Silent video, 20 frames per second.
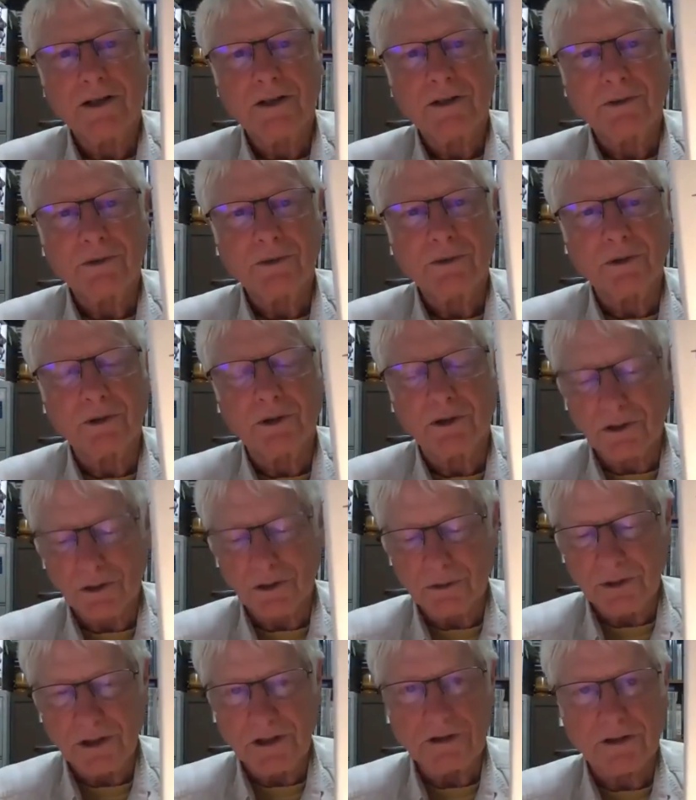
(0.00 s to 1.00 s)
you'll learn to
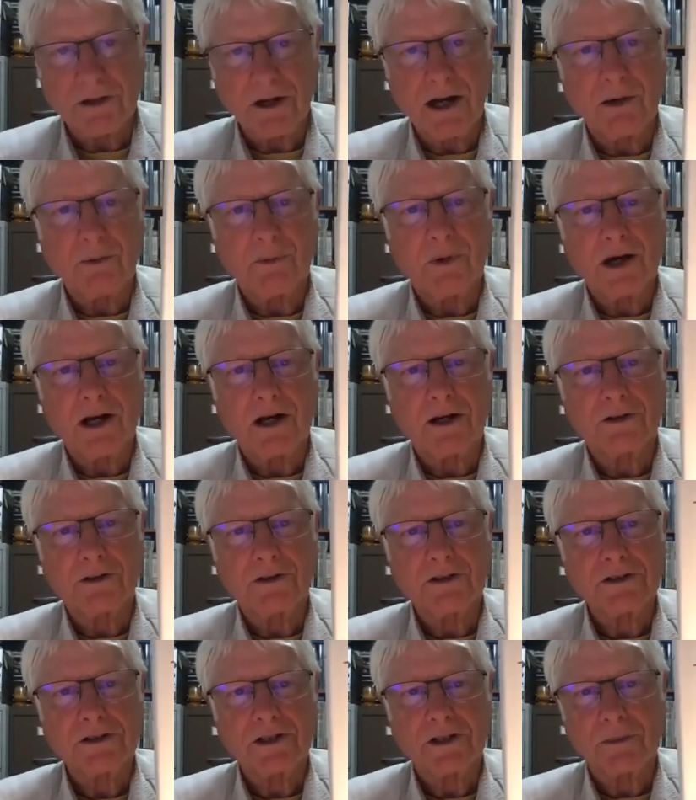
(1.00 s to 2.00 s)
read trout water
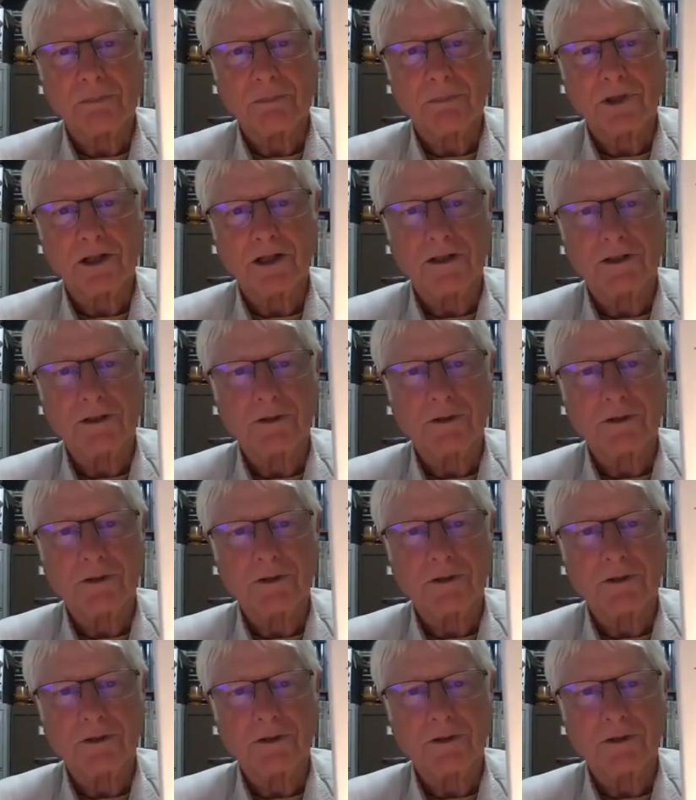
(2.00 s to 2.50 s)
just in a blink.